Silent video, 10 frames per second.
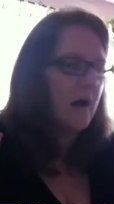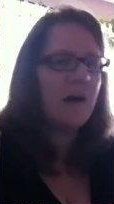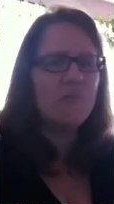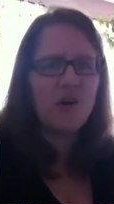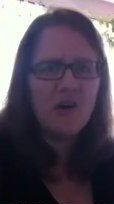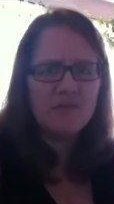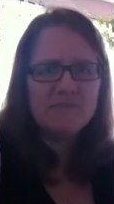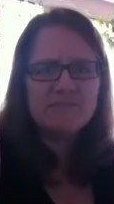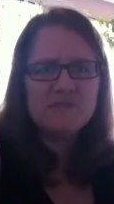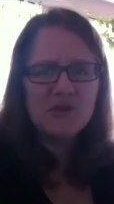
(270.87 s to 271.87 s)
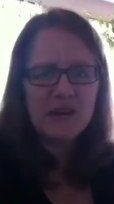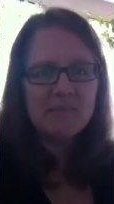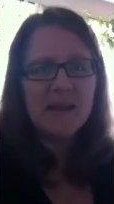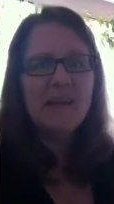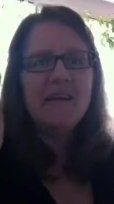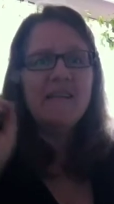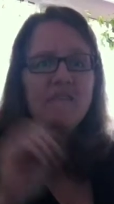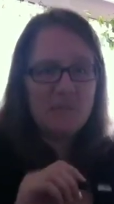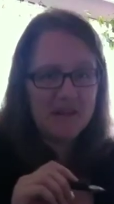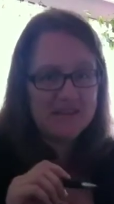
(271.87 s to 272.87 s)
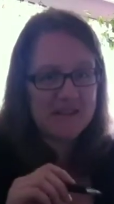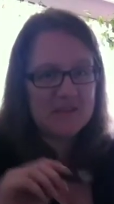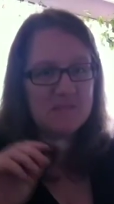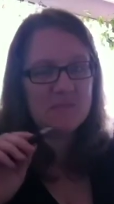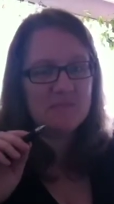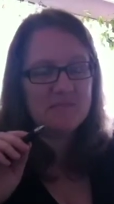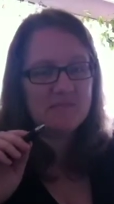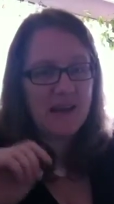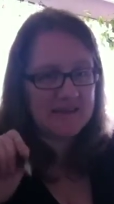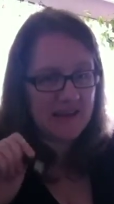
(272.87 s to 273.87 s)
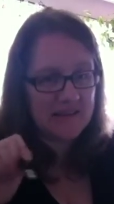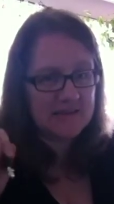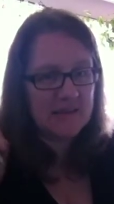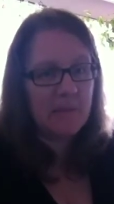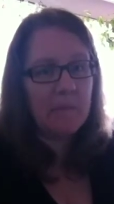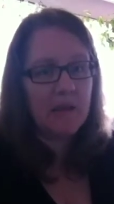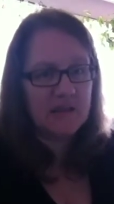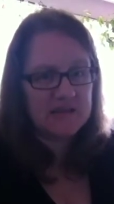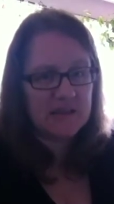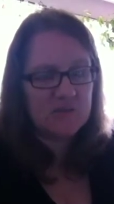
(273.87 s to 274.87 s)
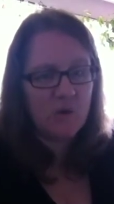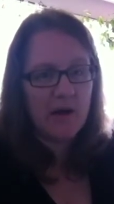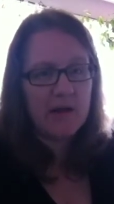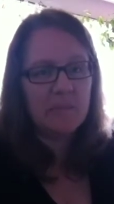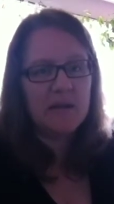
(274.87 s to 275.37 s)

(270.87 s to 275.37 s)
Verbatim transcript: I'm wrong. Sorry. Female is X, XX male is XY.